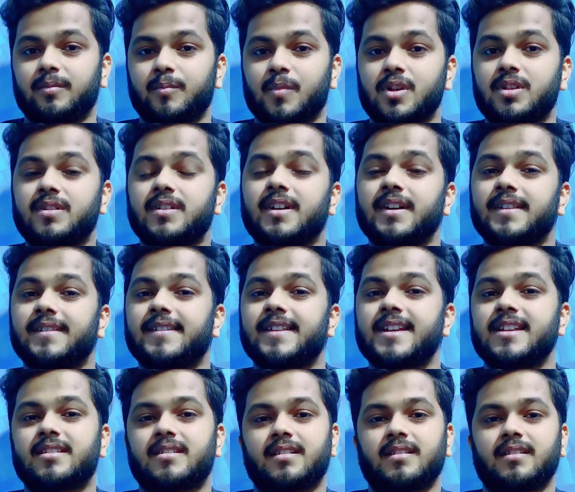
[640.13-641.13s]
must
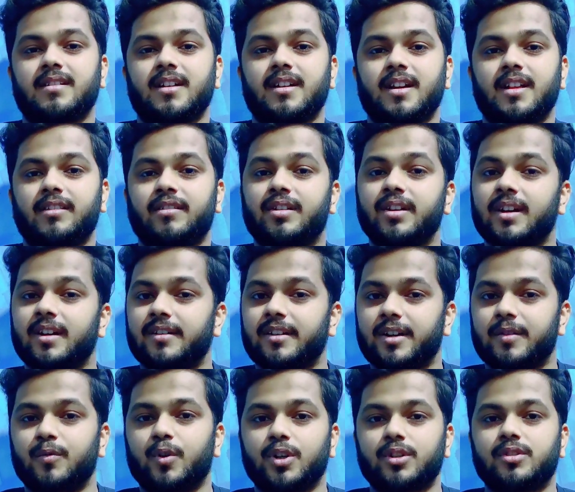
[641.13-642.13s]
consist
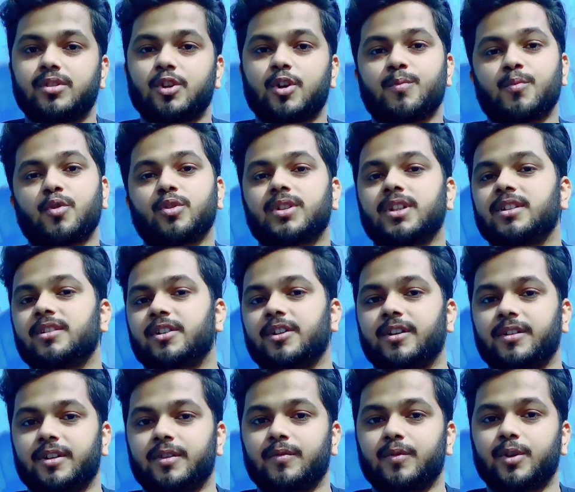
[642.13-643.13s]
300 words or more than
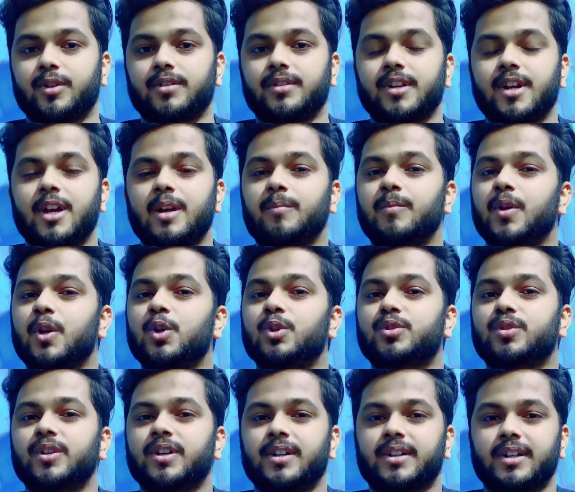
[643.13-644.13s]
300 words.
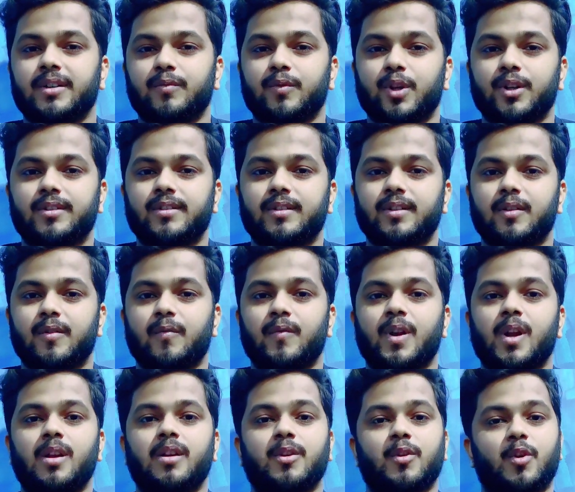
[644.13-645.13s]
Below 300 words
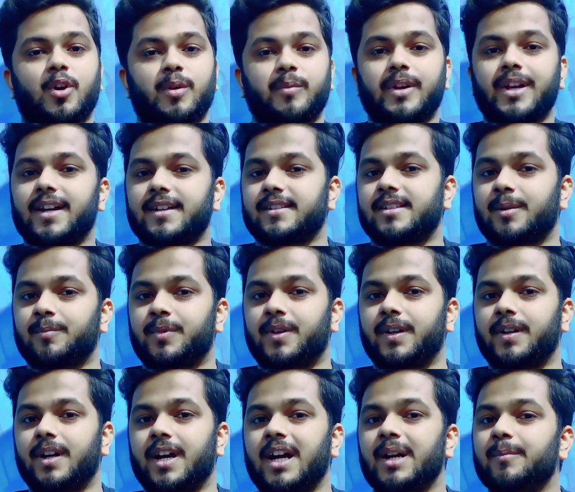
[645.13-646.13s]
will not be
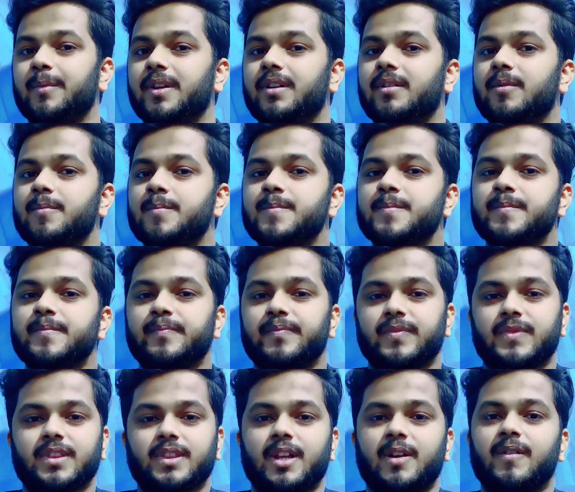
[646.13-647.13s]
accepted. I mean,
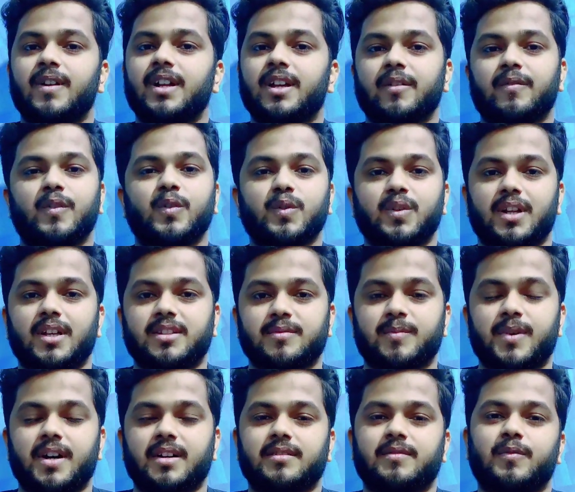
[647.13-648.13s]
they will give you
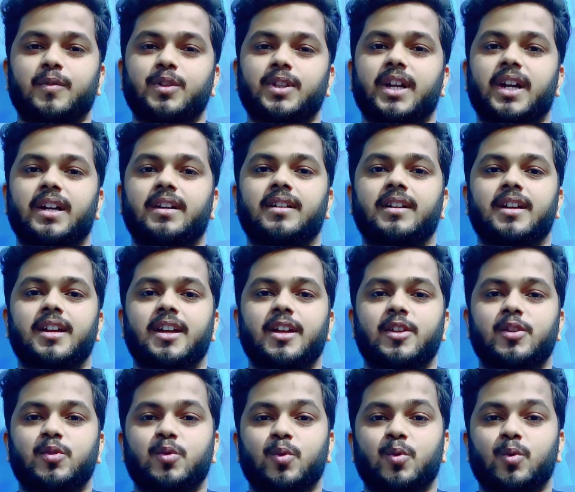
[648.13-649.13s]
less marks for that.
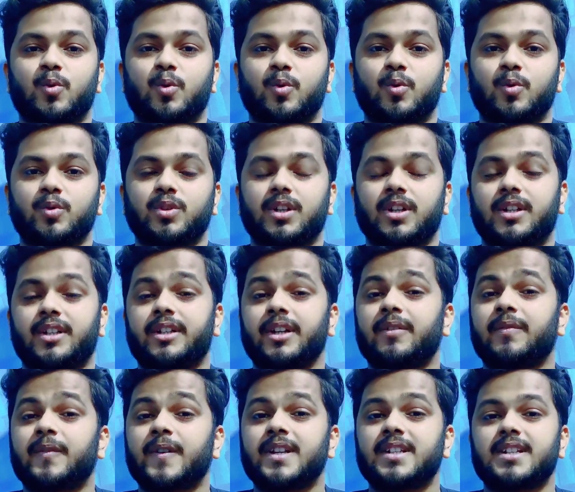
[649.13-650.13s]
So the
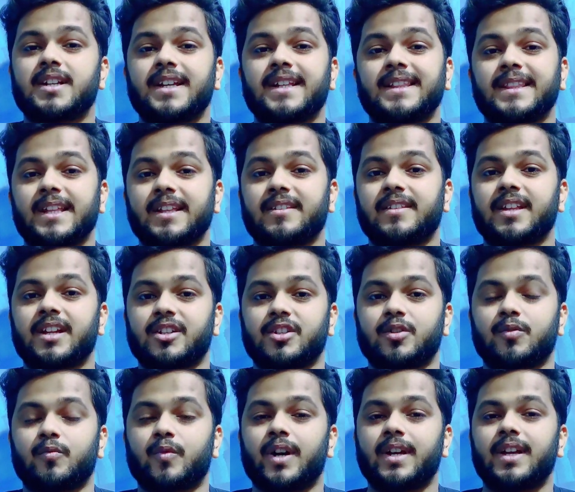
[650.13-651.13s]
toughest in this
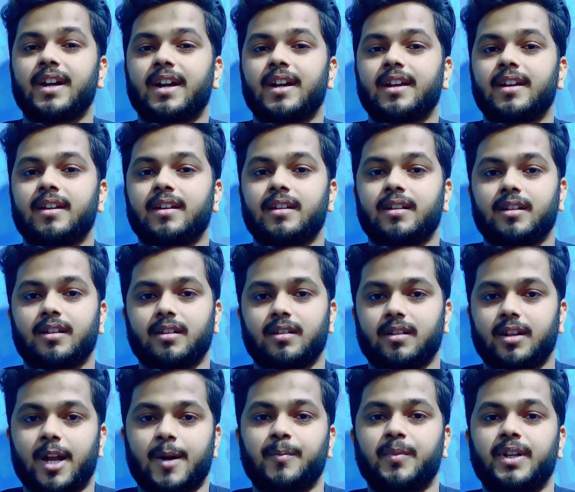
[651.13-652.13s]
section, why I
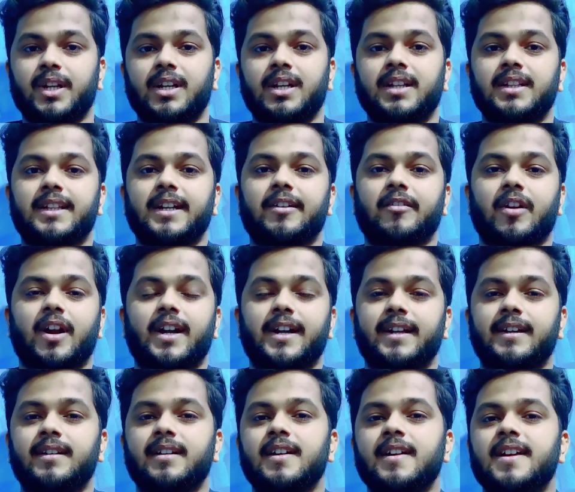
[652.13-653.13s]
am telling that
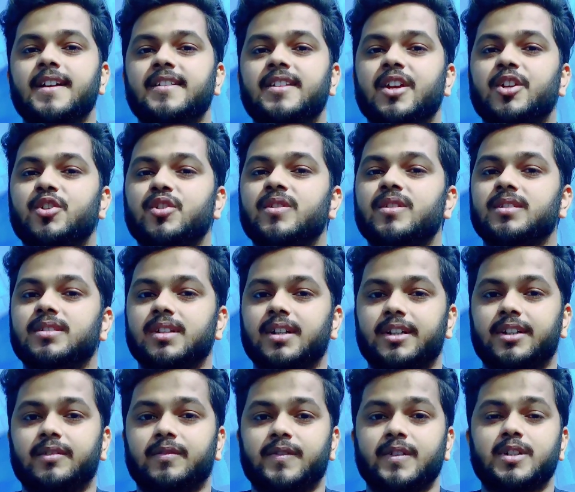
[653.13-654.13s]
writing section is
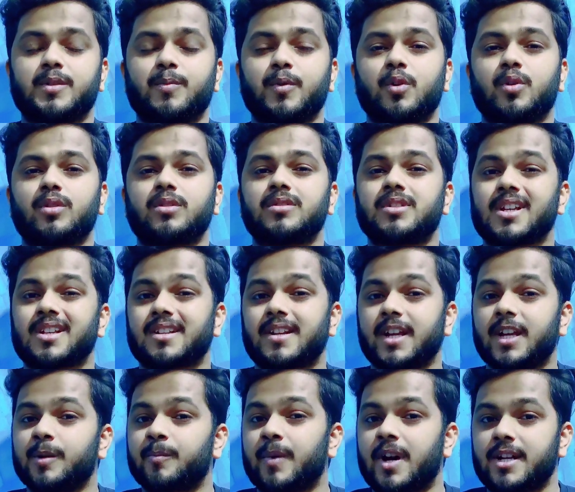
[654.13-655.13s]
the toughest, because
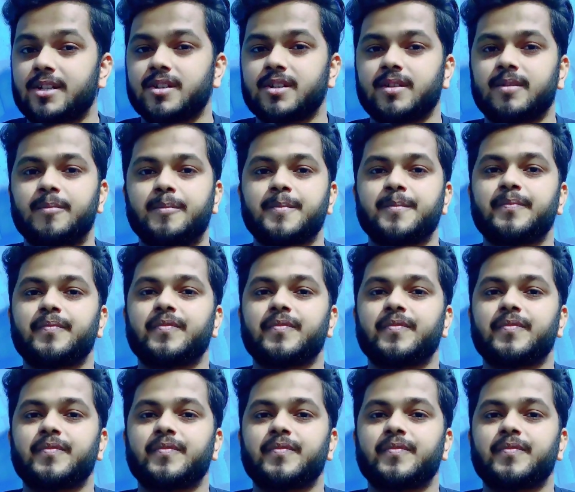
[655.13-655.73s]
just imagine